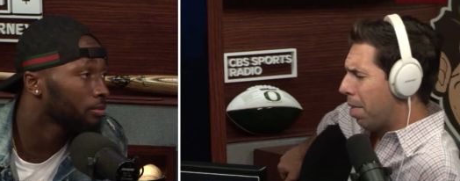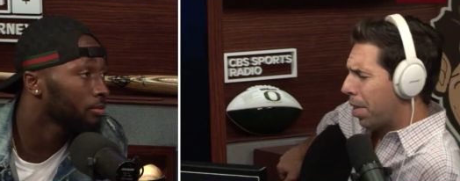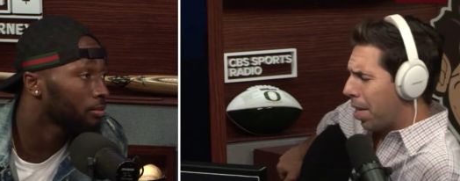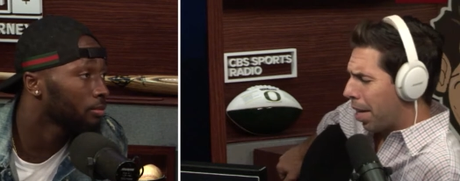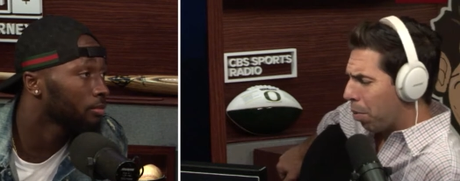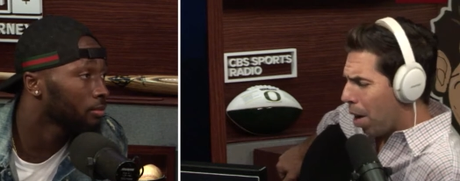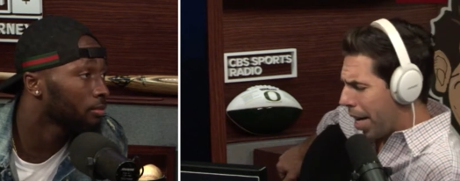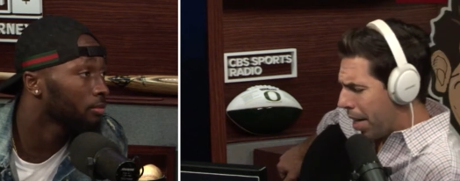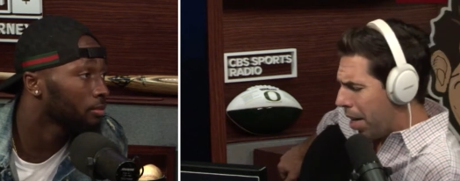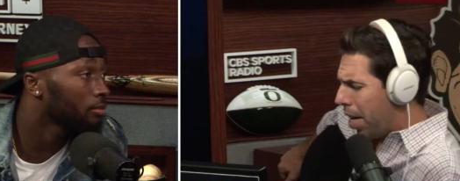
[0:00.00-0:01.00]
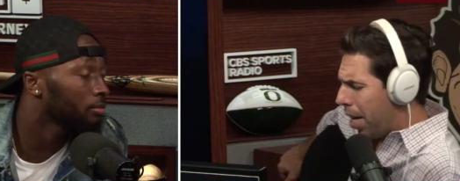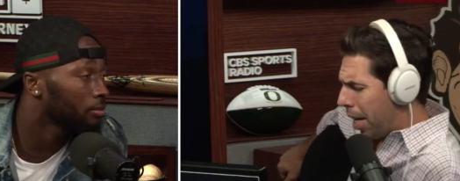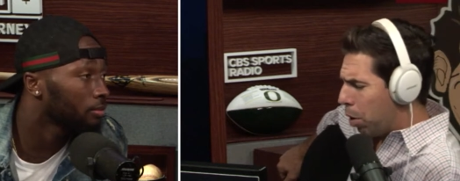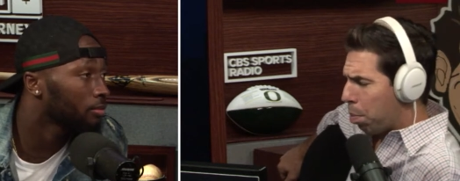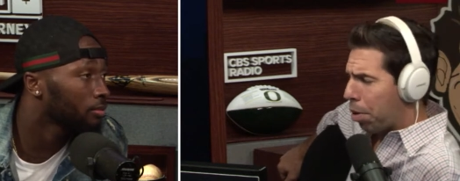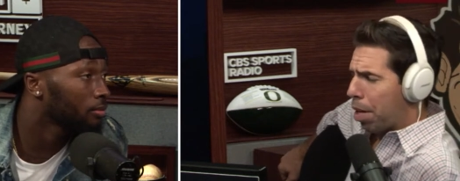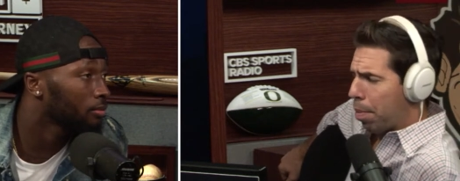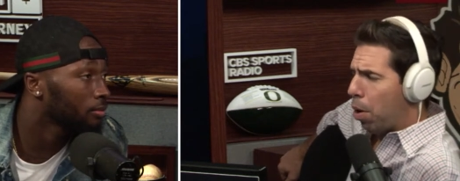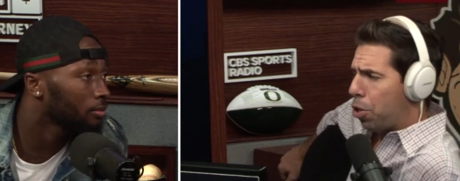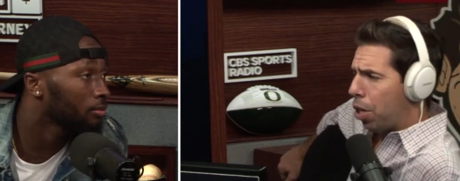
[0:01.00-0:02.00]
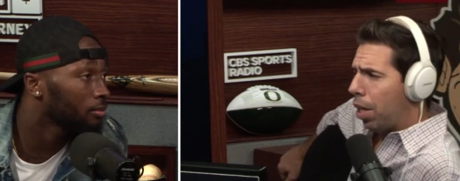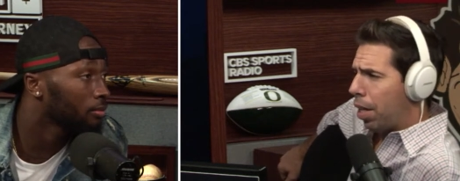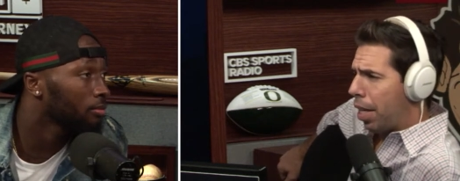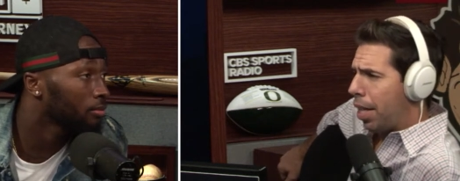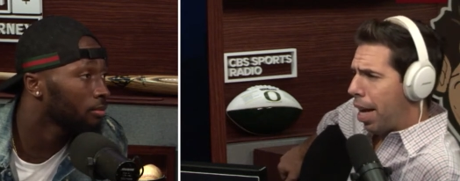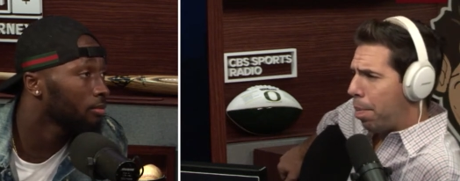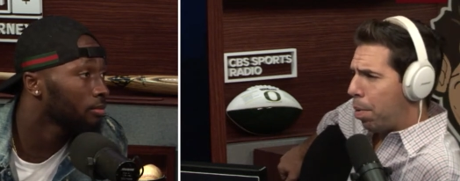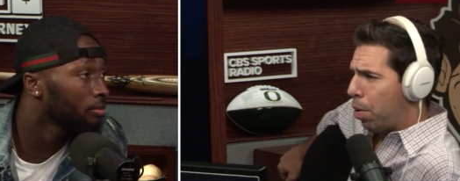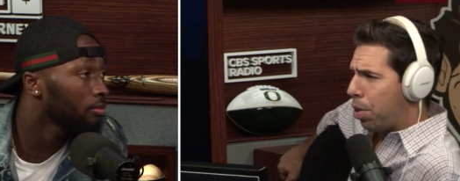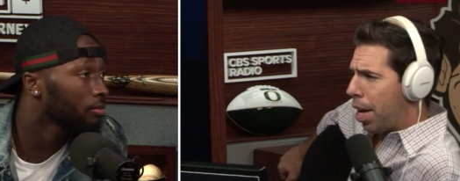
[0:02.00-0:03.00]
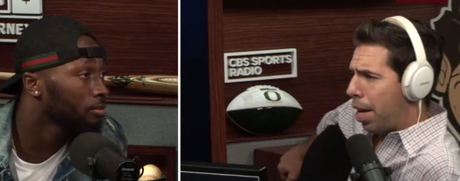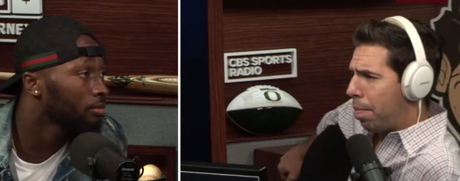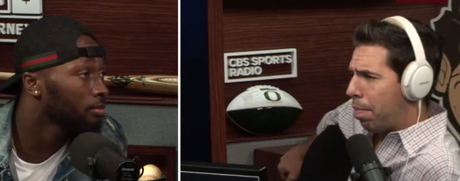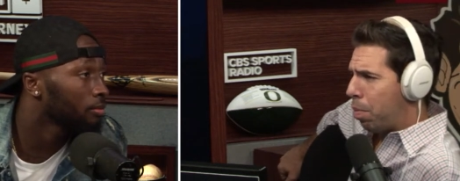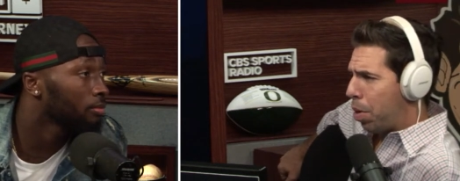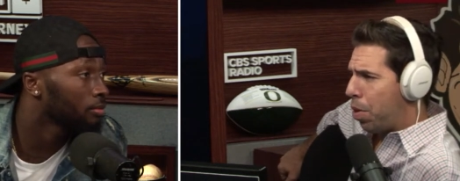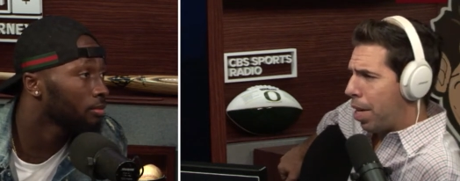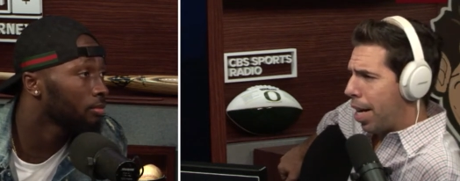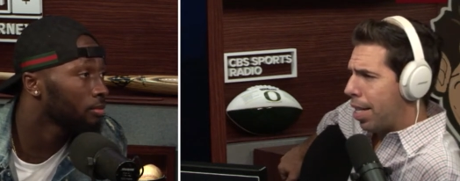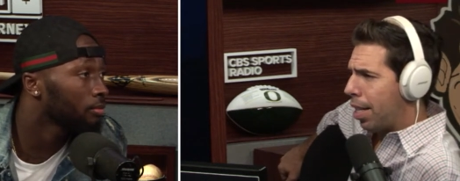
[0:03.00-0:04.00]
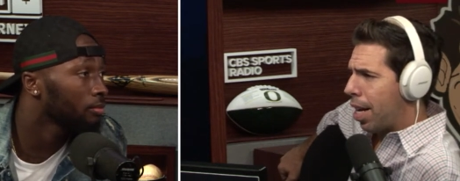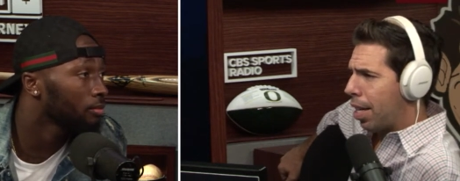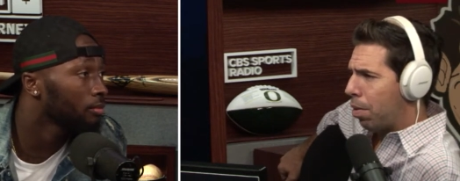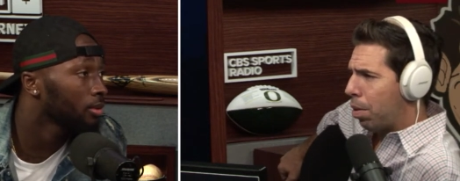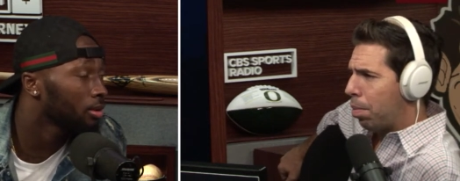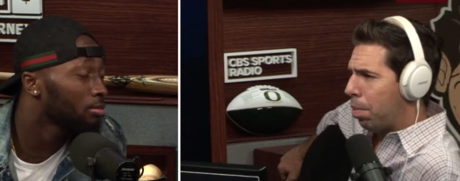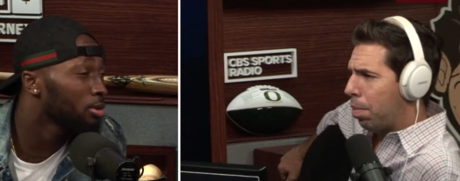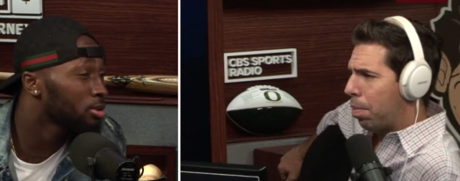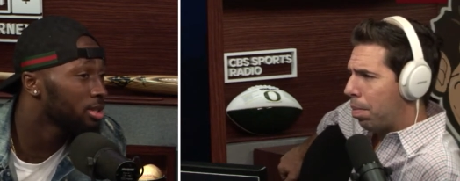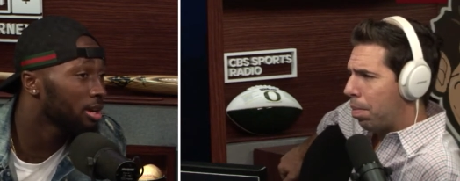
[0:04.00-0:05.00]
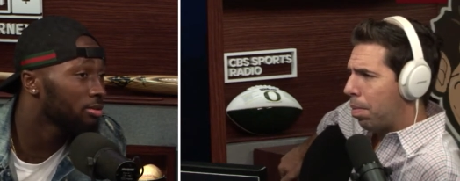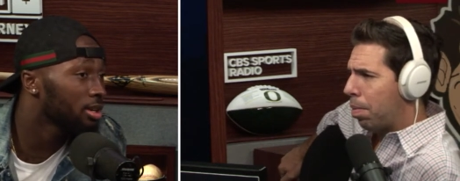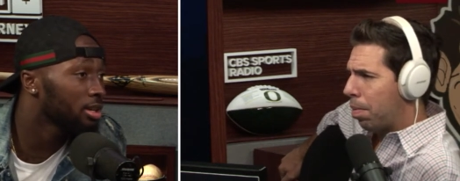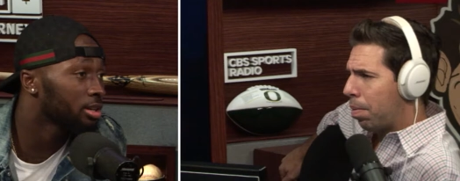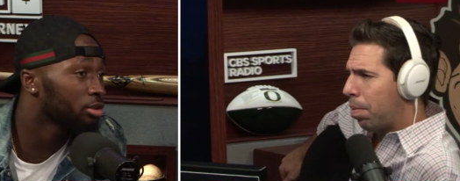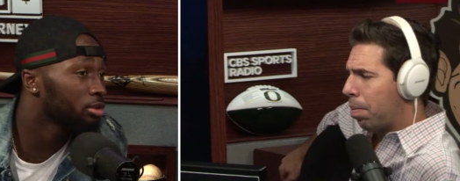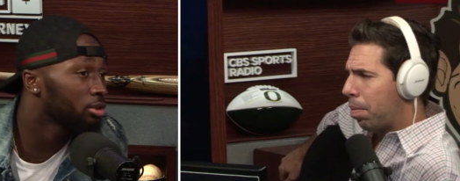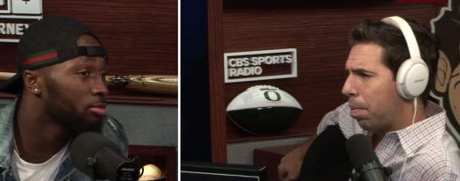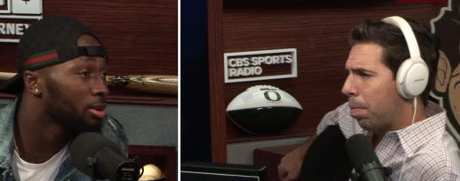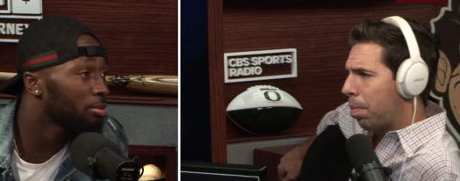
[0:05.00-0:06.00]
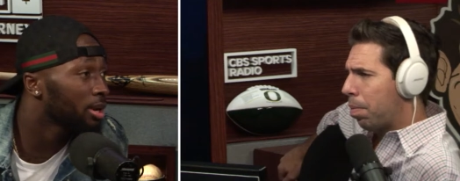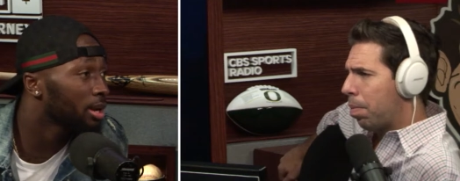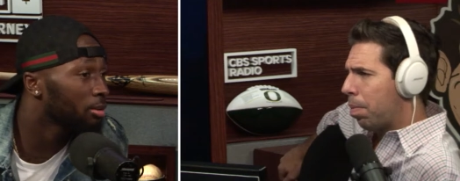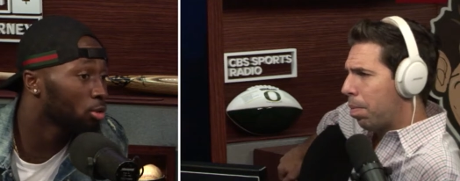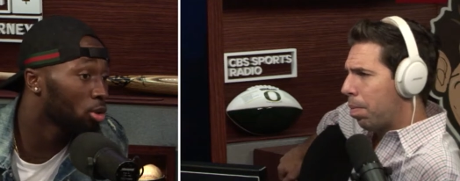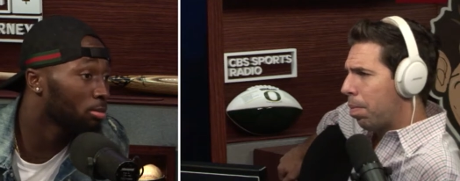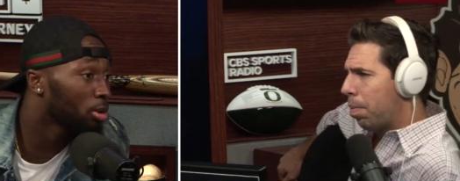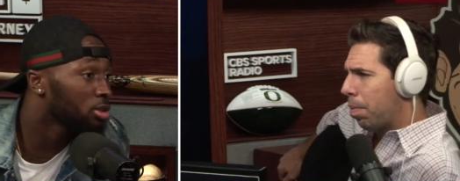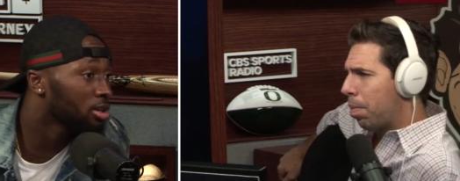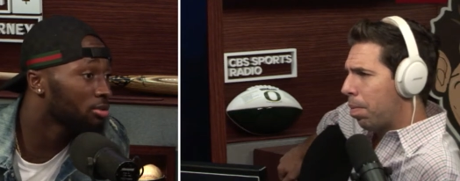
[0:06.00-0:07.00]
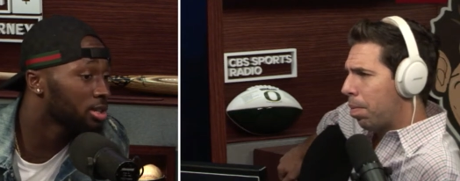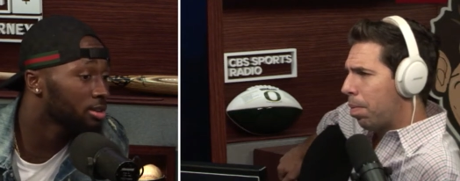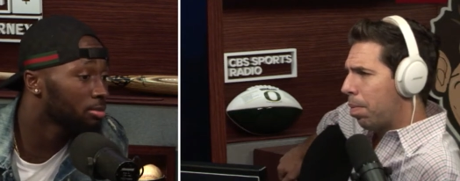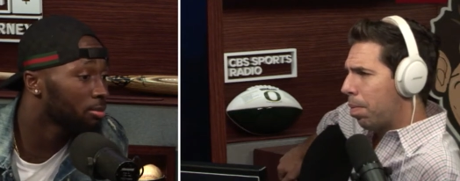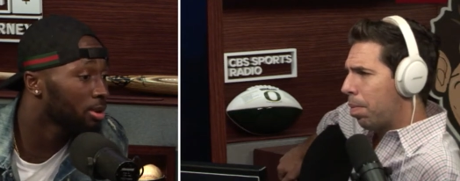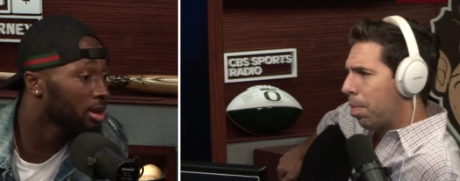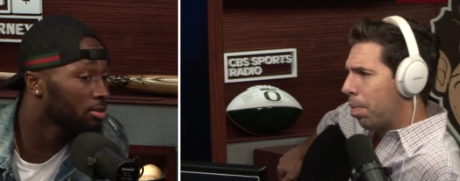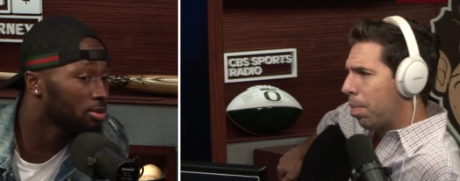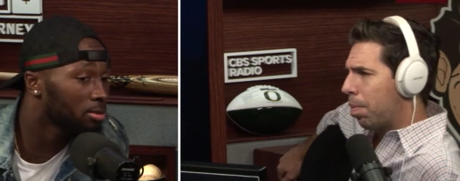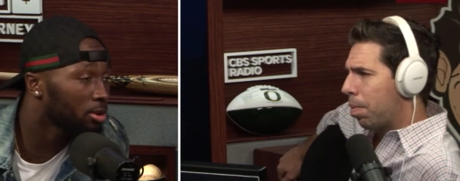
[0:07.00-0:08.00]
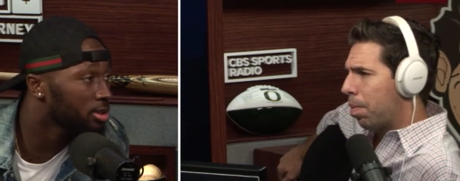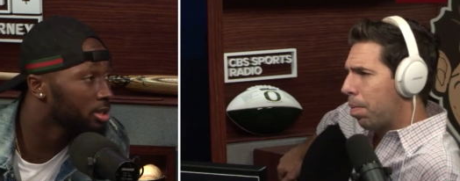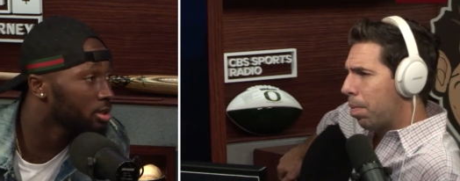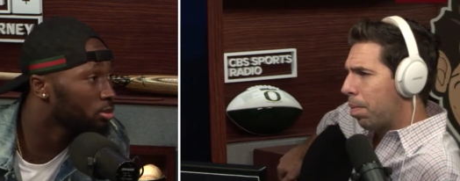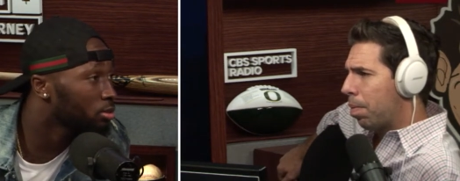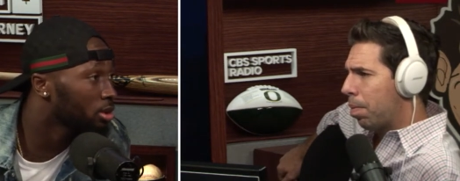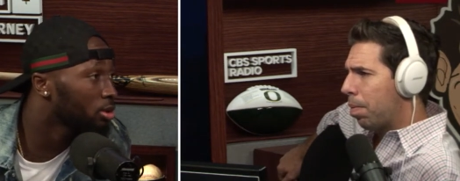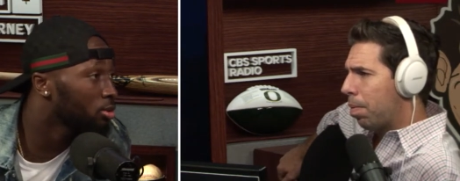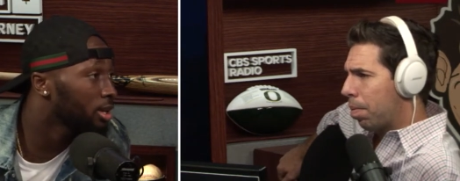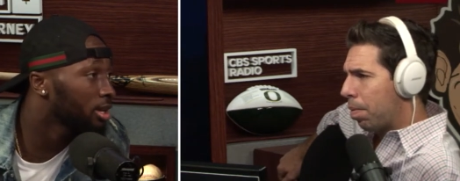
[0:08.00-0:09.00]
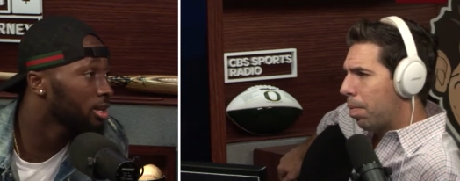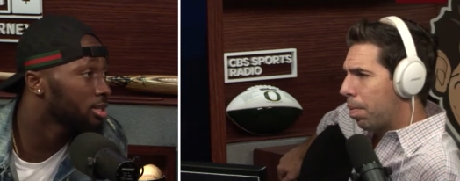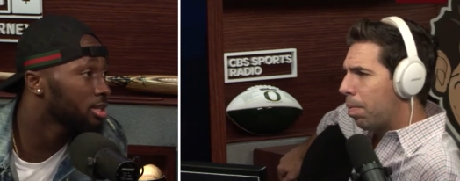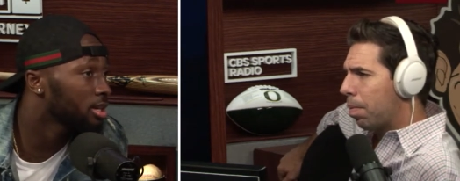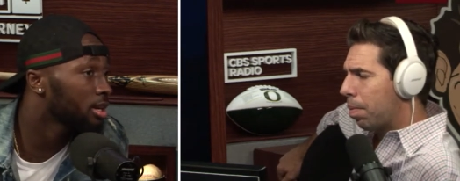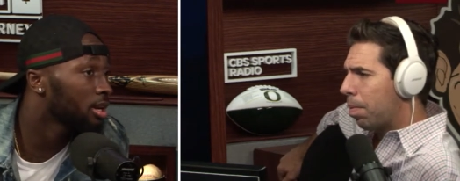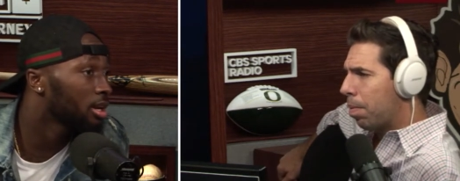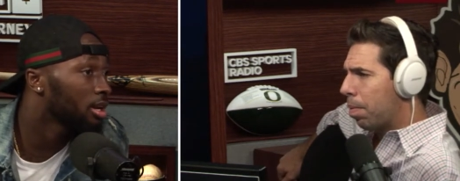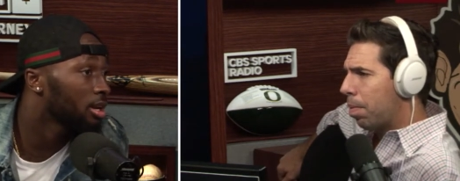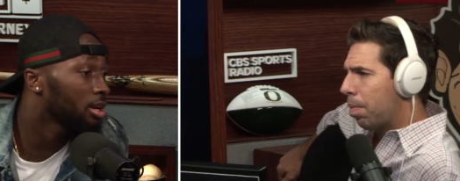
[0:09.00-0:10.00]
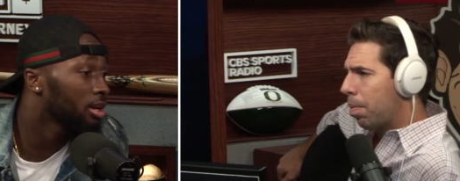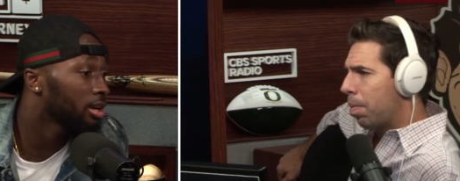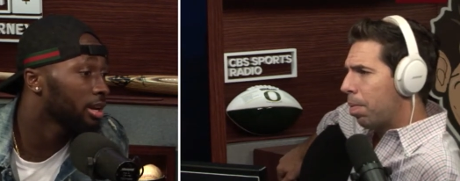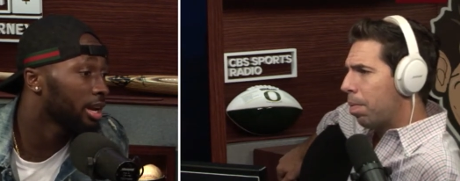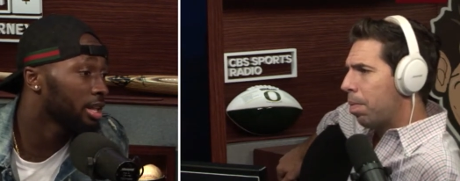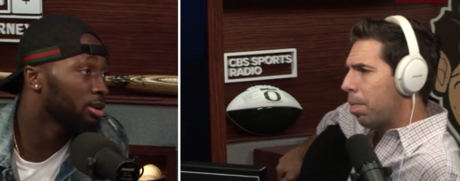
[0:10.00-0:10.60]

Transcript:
Speaker 1: everything right. Mm-hmm. He was pretty emotional in that post game with you guys in the locker room.
Speaker 2: Most definitely. You you've been playing well, most of us have been playing football since we were little kids and in